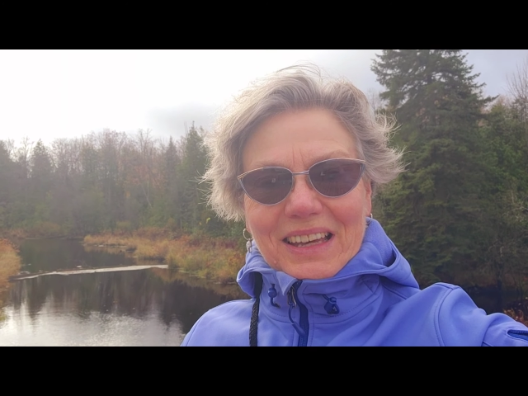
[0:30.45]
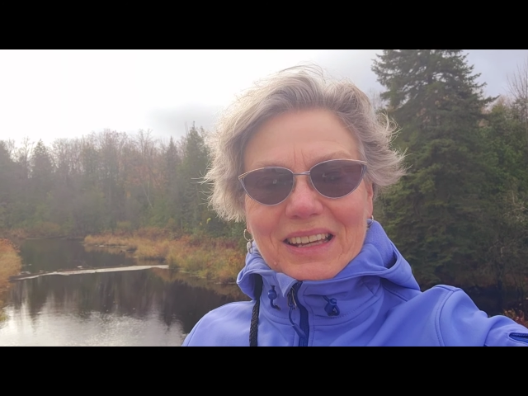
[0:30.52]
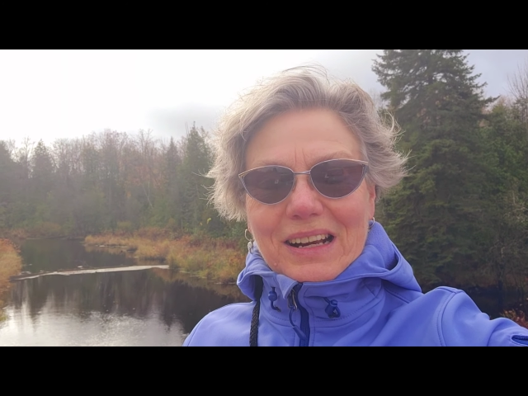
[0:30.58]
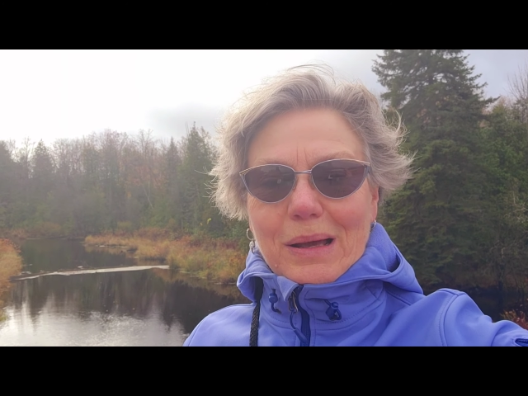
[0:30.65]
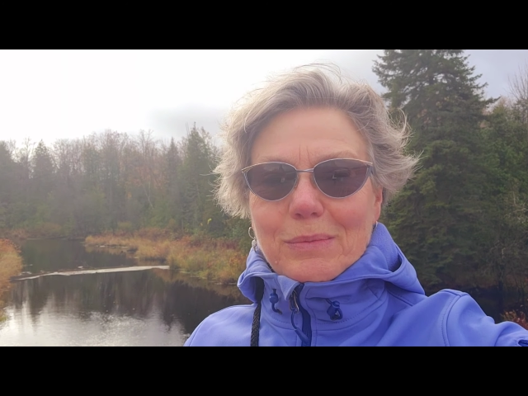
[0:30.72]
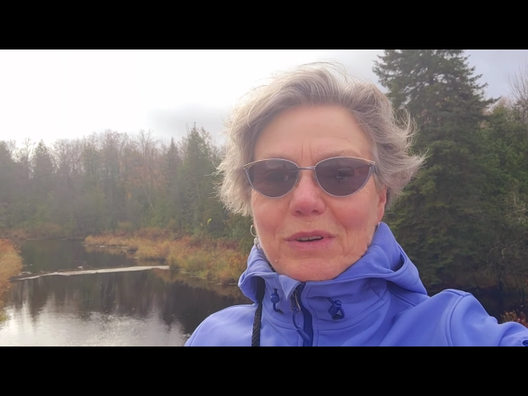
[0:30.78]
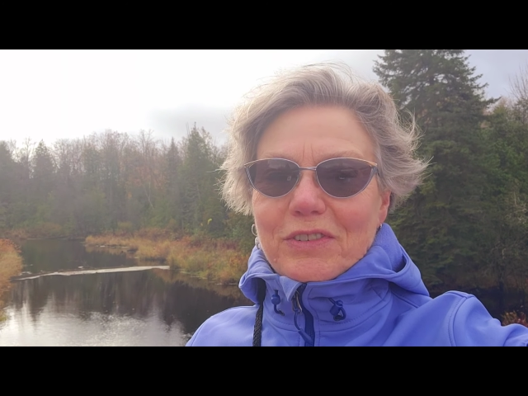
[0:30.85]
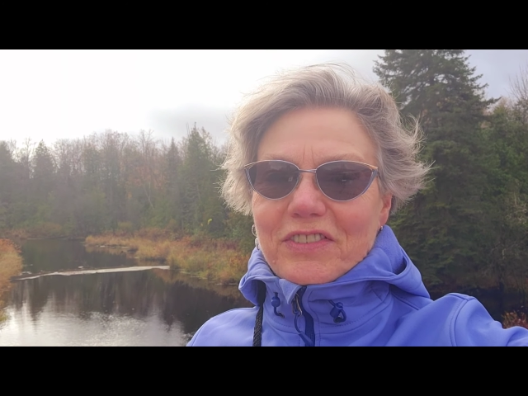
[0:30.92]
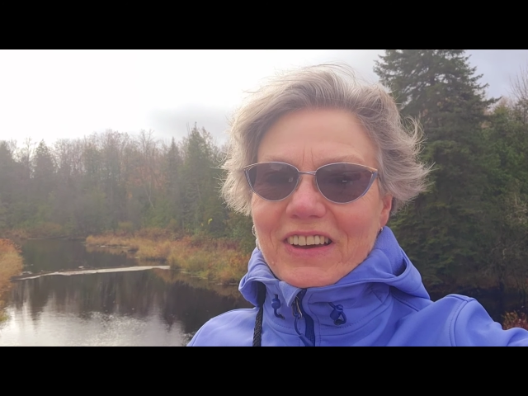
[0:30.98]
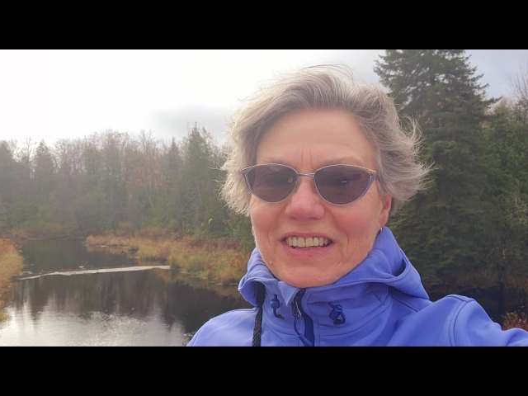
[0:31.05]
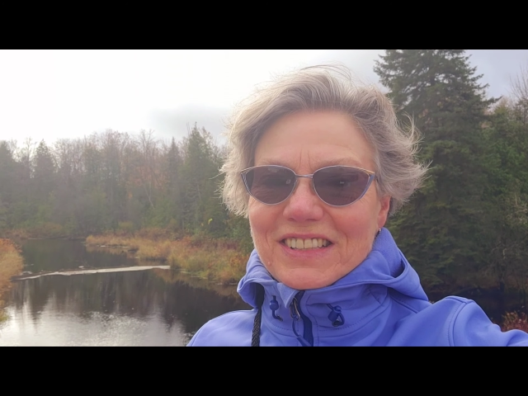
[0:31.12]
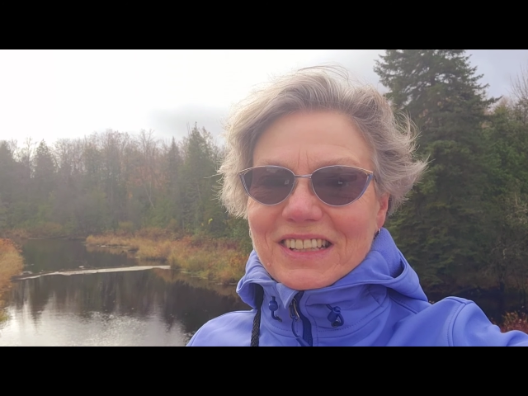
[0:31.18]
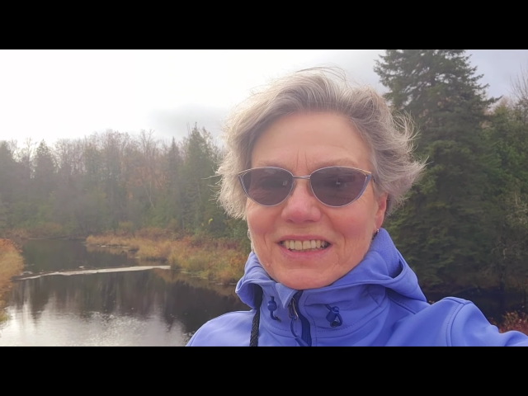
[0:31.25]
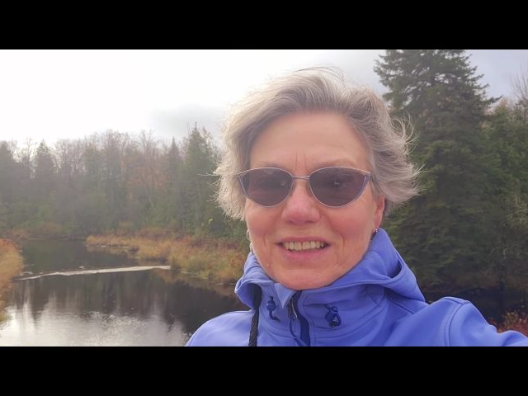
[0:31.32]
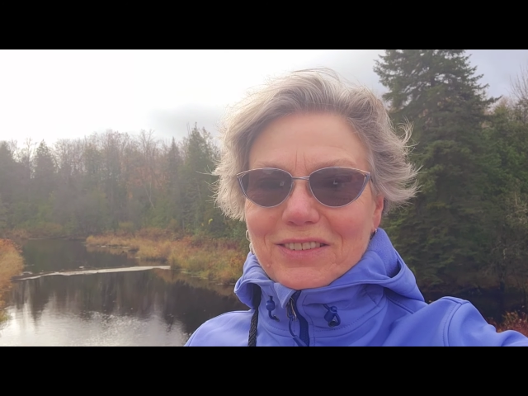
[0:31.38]
and I'm
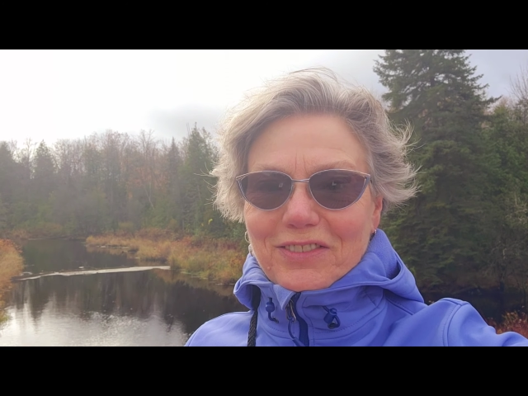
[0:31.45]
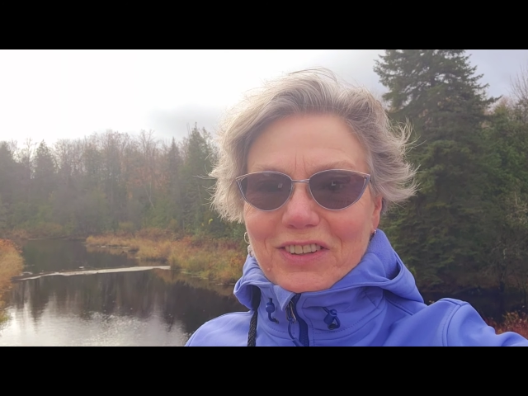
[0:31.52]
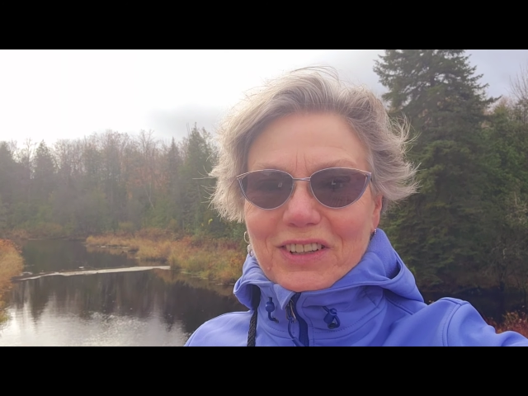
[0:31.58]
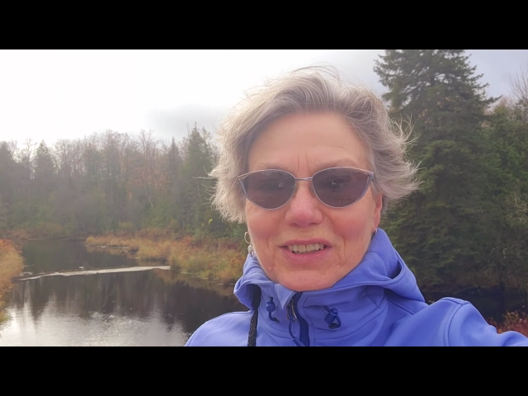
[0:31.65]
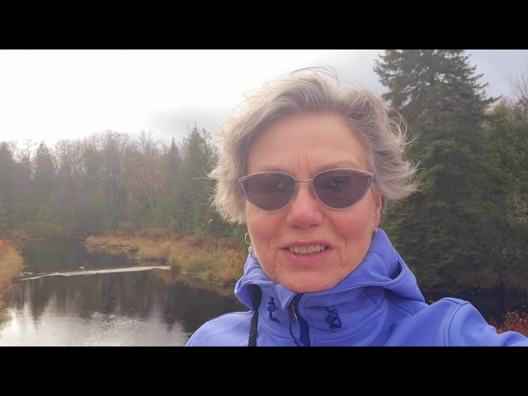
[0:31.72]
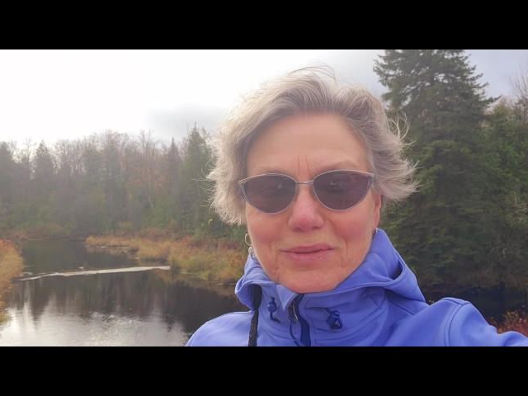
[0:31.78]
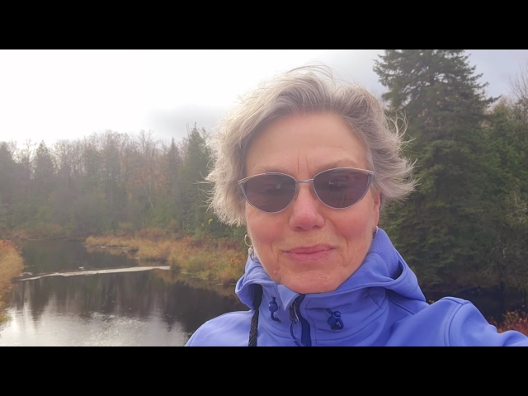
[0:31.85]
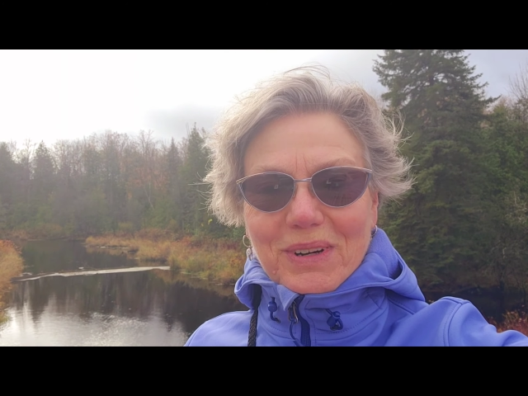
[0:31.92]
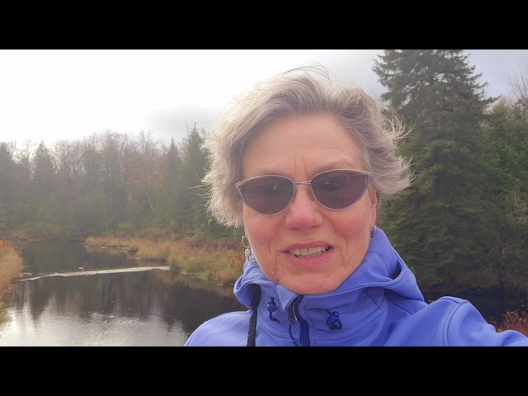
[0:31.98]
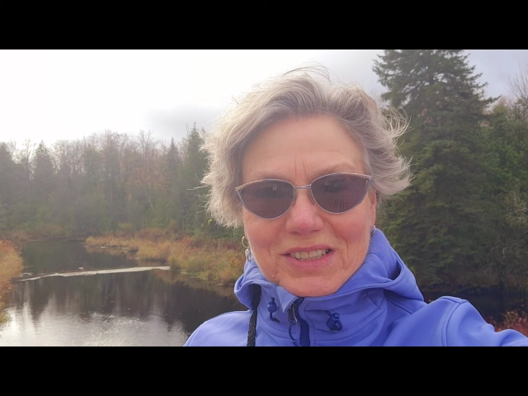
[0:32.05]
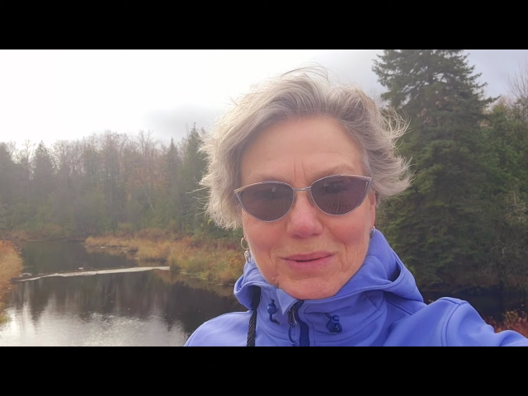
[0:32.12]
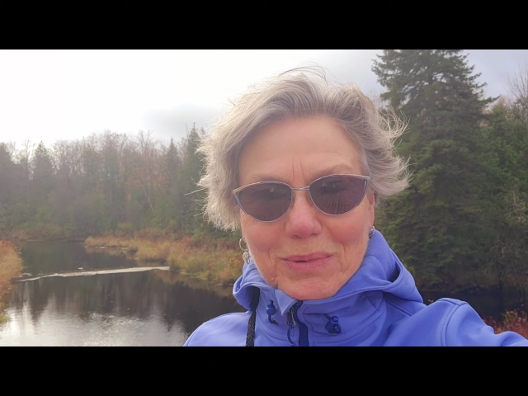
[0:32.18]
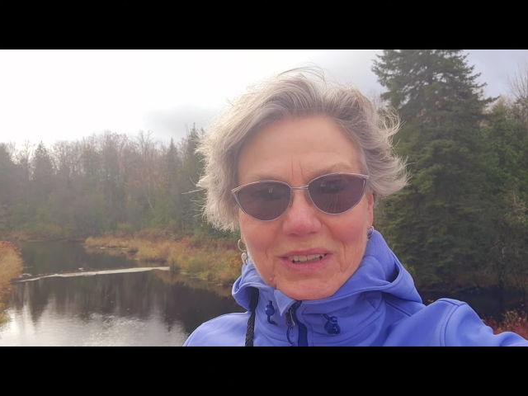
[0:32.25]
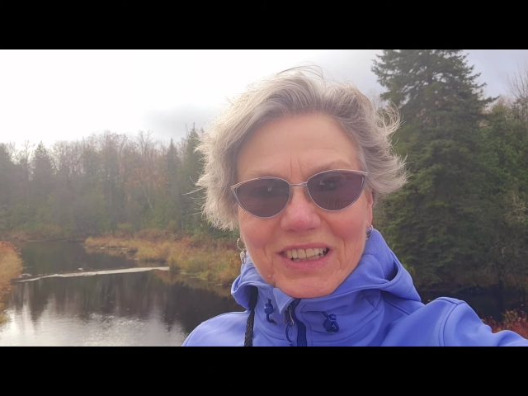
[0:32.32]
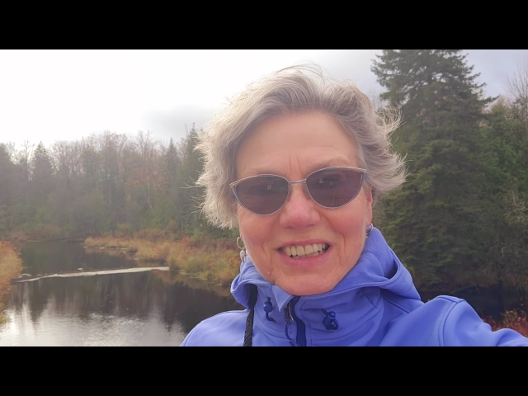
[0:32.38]
affecting the field of
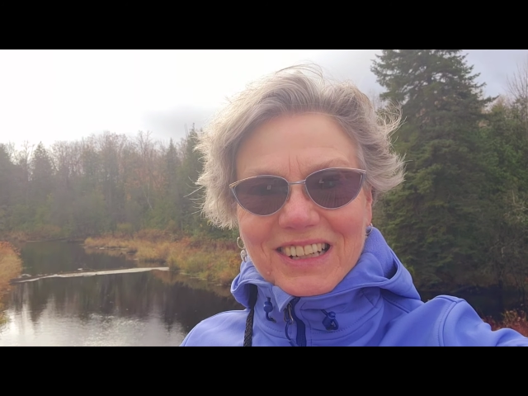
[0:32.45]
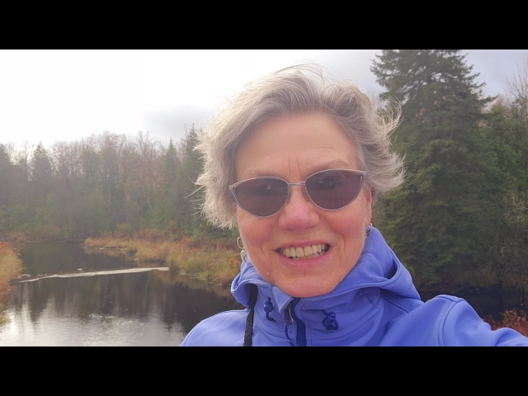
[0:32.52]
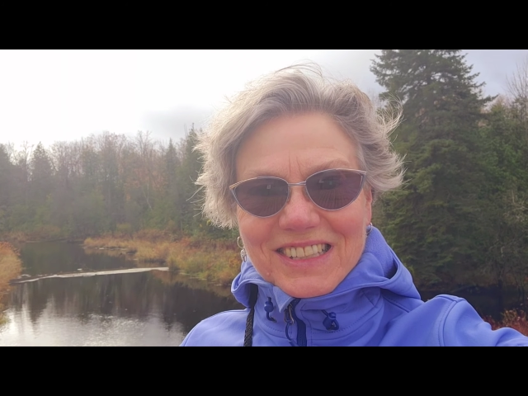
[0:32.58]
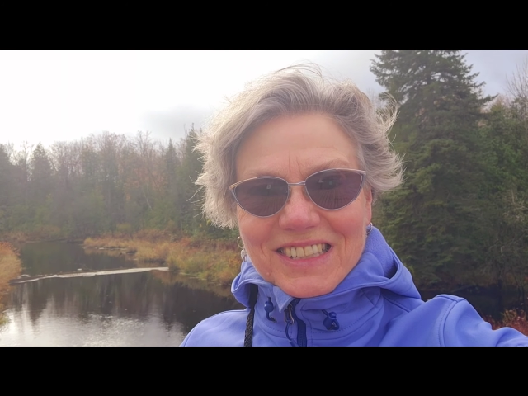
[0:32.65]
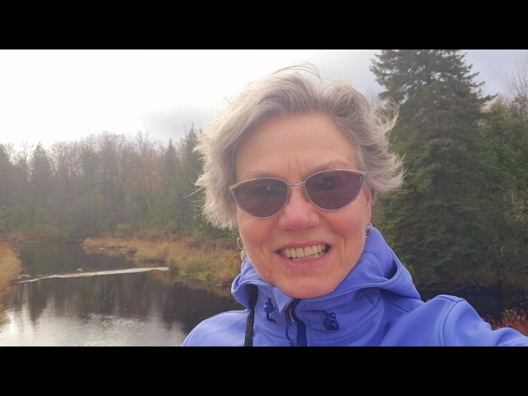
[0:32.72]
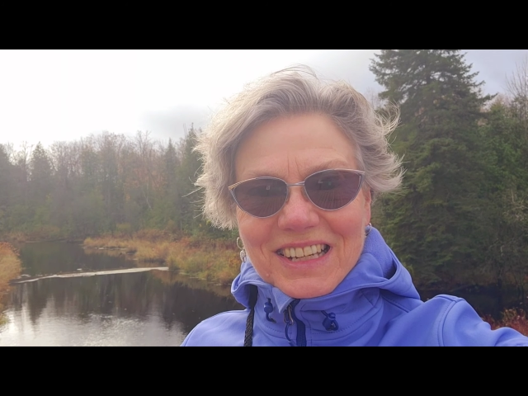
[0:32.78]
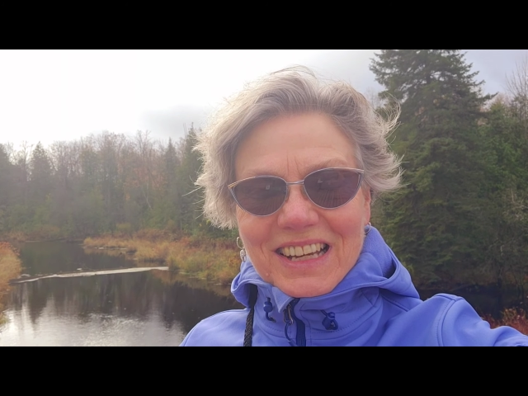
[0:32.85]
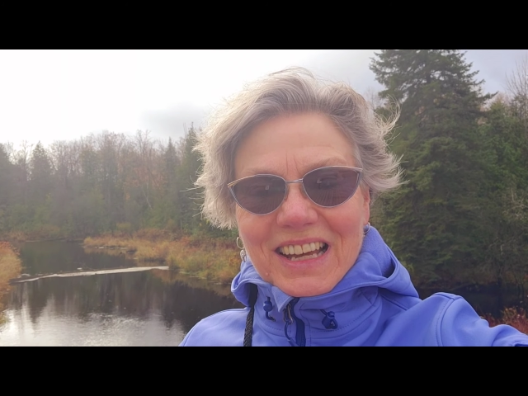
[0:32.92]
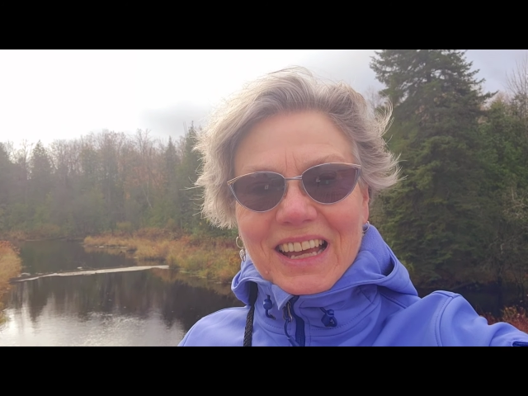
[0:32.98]
possibilities.